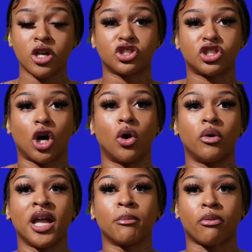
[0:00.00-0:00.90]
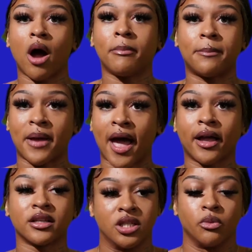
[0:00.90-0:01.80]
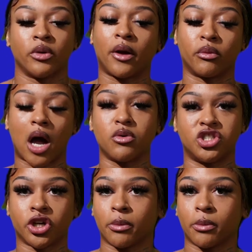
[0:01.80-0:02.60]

So it brought me back to like when I was younger.